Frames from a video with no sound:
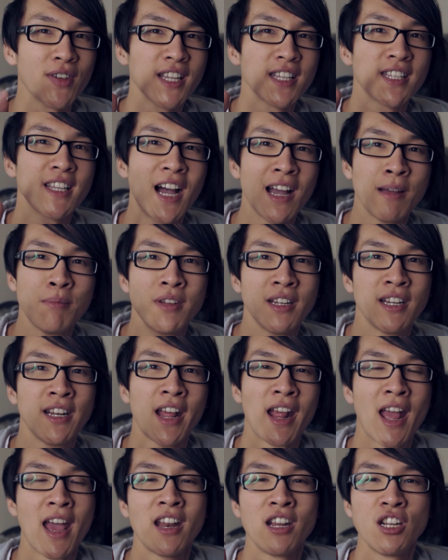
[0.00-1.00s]
excitement
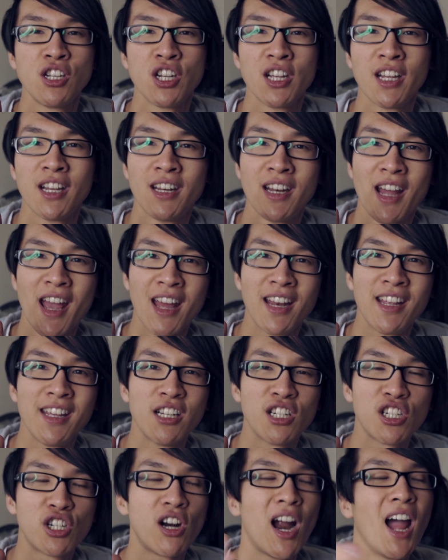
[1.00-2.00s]
and energy in
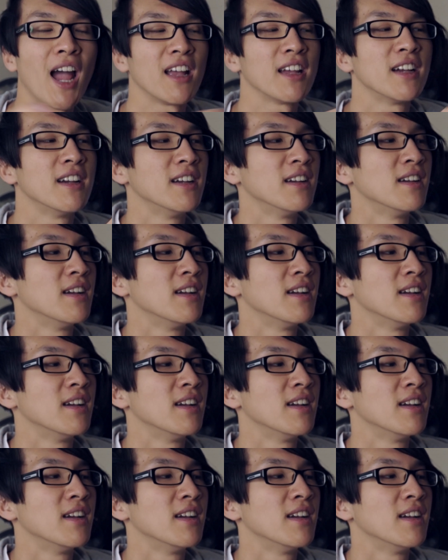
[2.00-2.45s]
any track.